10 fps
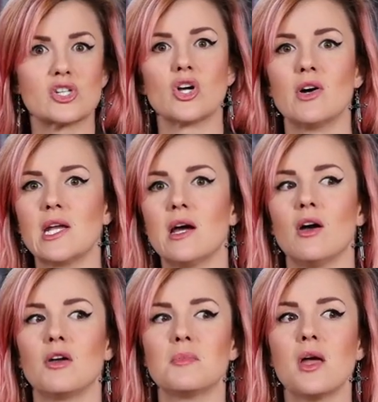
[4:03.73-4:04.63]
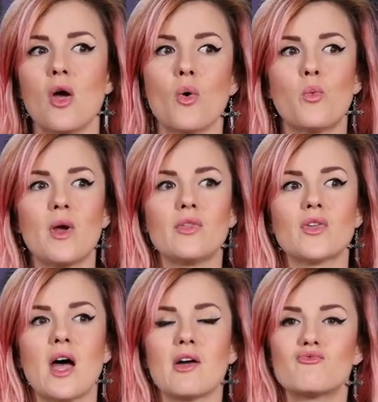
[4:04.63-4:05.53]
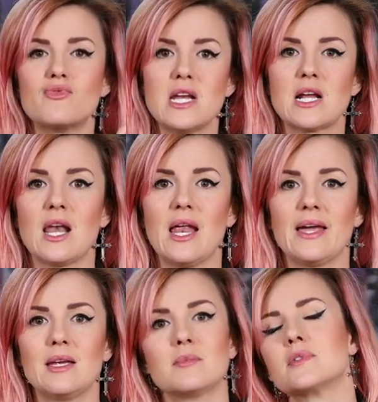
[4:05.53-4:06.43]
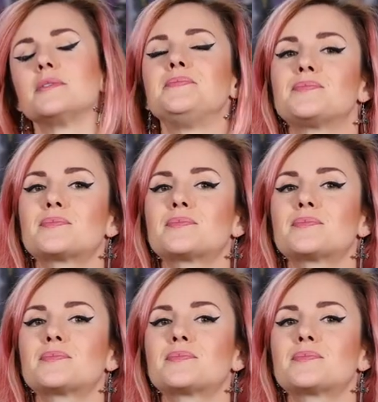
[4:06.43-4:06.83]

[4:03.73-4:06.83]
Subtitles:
shiny home with a reclaimed